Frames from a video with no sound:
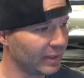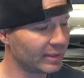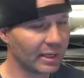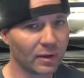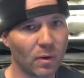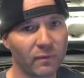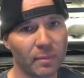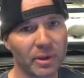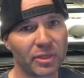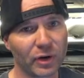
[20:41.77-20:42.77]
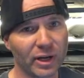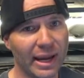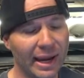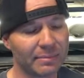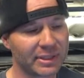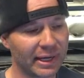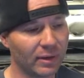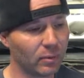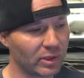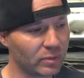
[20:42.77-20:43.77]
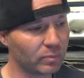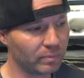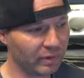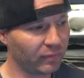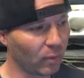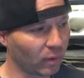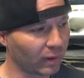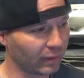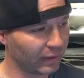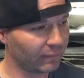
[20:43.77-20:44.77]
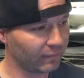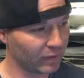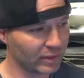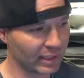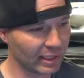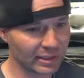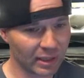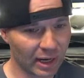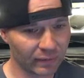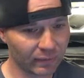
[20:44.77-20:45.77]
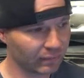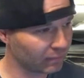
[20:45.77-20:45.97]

instead of going from a 30 amp scale, which before you see this line